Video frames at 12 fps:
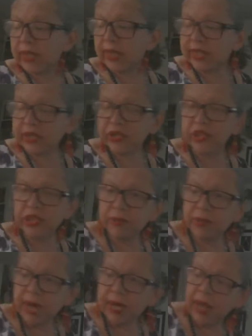the leadership
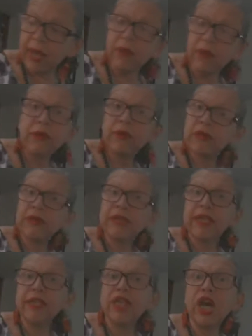right now?
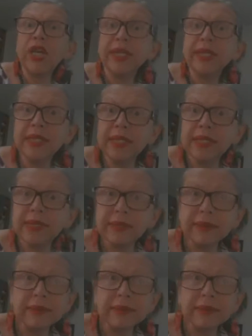Non-existent.